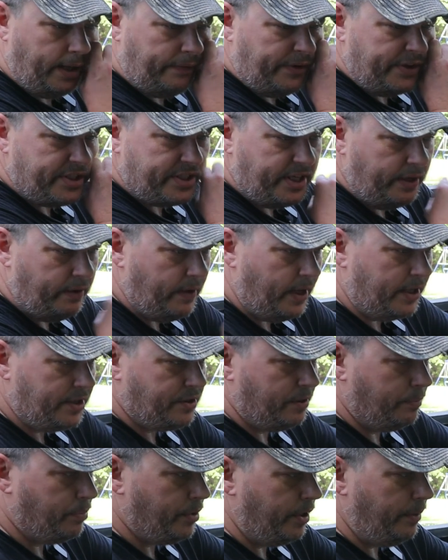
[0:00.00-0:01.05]
have to say I'm
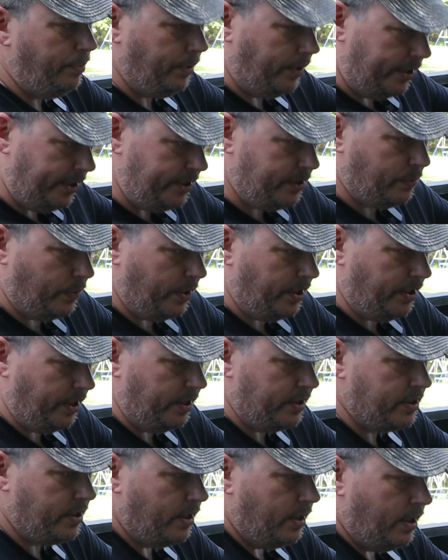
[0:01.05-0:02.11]
actually pretty pleased with
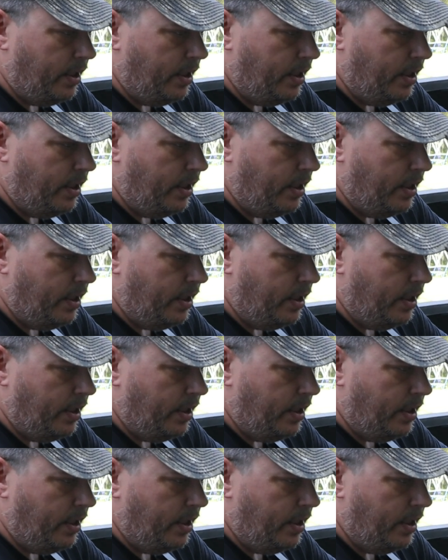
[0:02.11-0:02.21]
it.